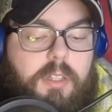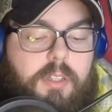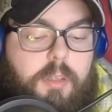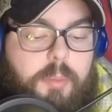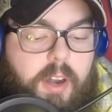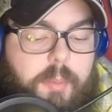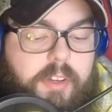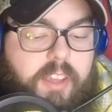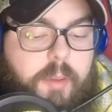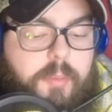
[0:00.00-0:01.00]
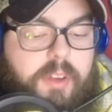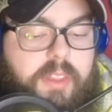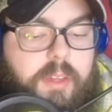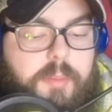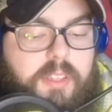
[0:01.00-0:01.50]
the primer came with
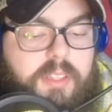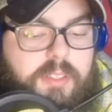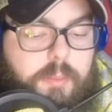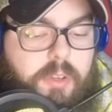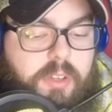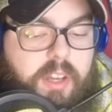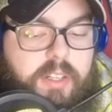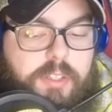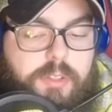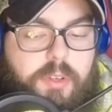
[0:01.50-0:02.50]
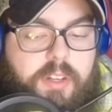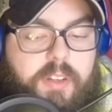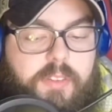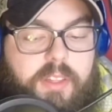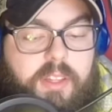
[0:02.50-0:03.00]
it because the mold got destroyed and
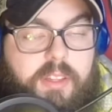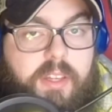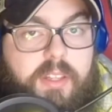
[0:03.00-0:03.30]
everything like that.